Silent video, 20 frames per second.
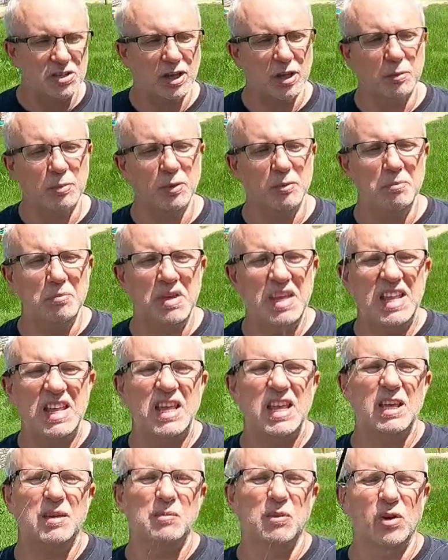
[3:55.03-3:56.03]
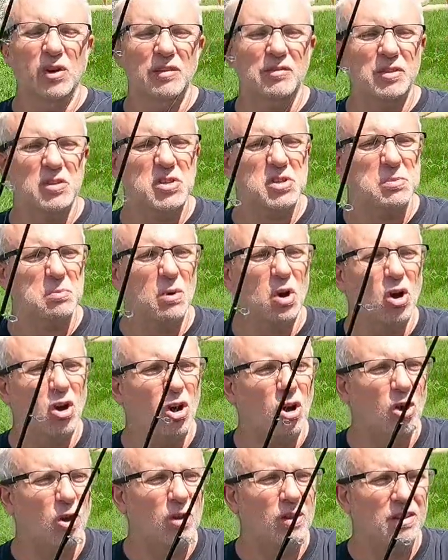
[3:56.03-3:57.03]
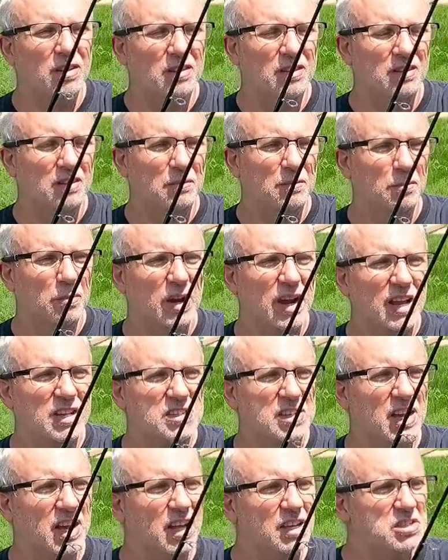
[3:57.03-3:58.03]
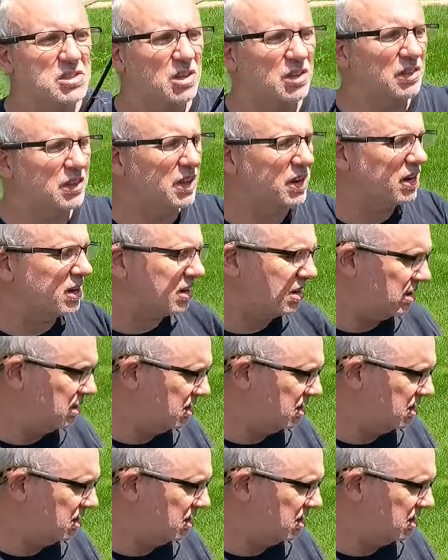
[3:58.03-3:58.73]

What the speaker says: So I could put medium or even small brass eyes on there,